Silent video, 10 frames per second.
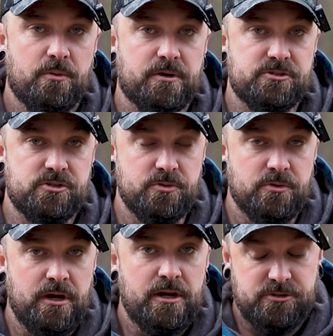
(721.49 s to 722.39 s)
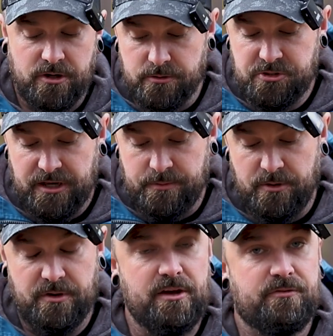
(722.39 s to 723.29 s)
Wazoo. So go check them
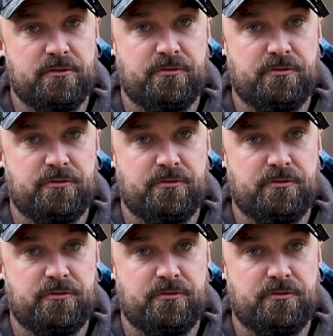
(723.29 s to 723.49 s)
out if you